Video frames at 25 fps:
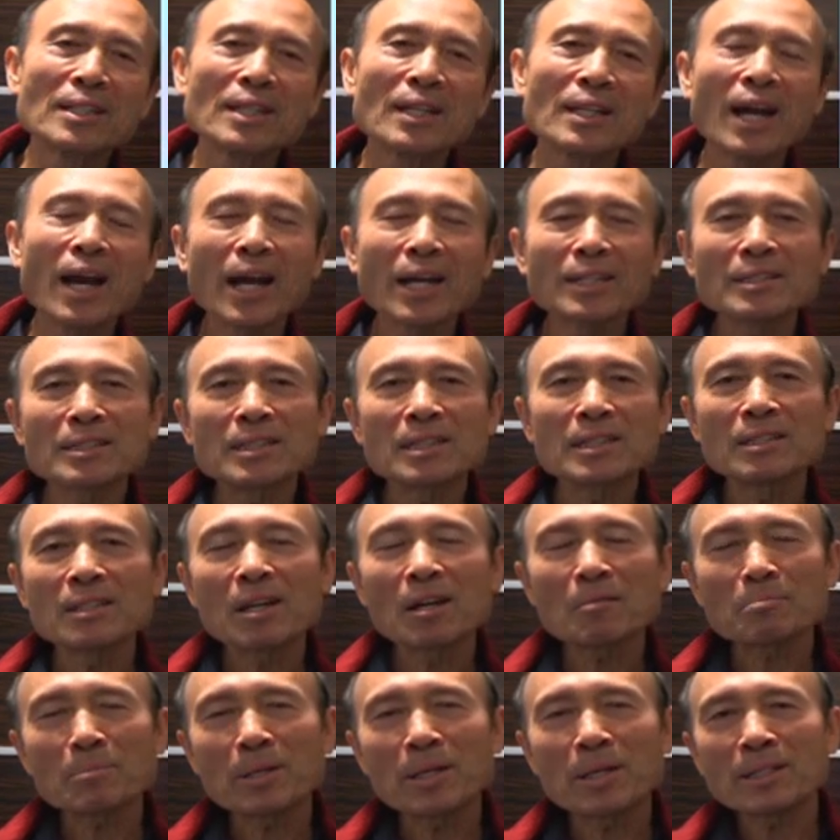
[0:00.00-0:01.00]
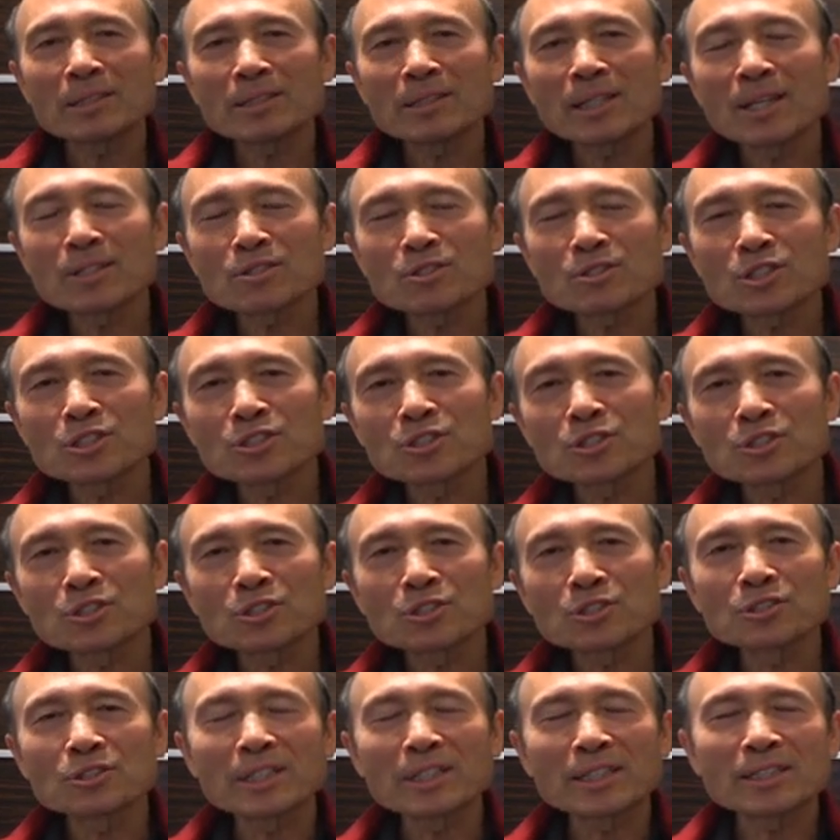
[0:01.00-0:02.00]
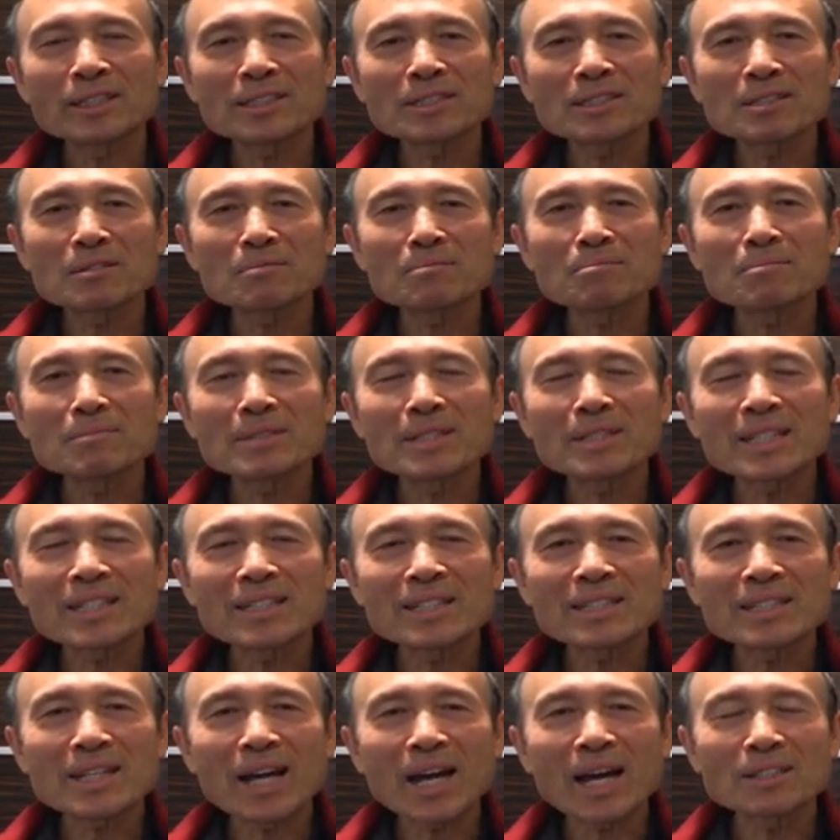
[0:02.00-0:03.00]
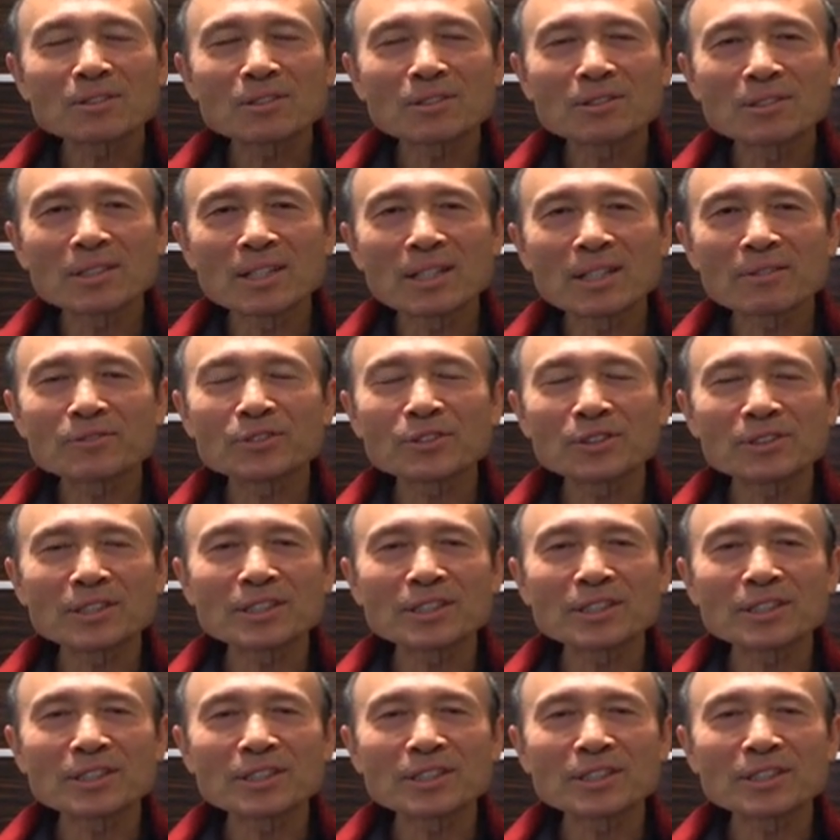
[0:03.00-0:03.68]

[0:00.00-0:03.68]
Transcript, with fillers: I did not pay attention to you, it doesn't mean I don't love you.